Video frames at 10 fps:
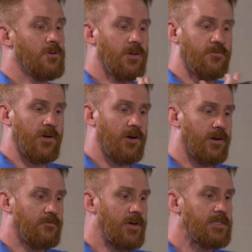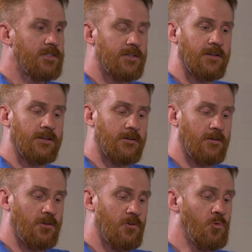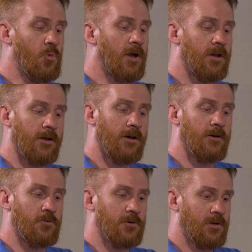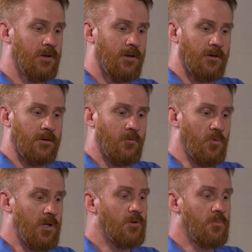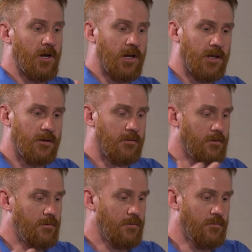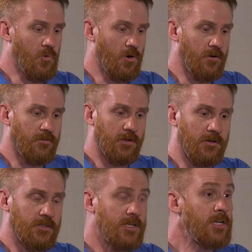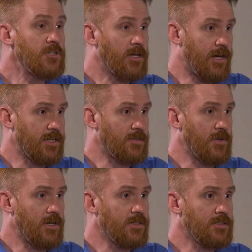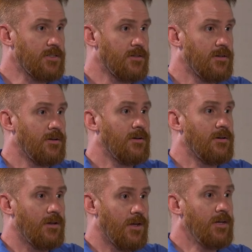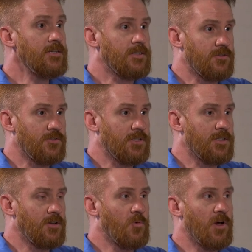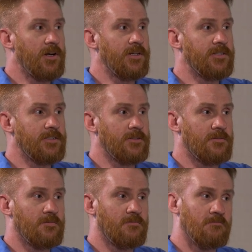you get very invested and you want to know when you bring in more the teaching aspects, it is interesting. Whereas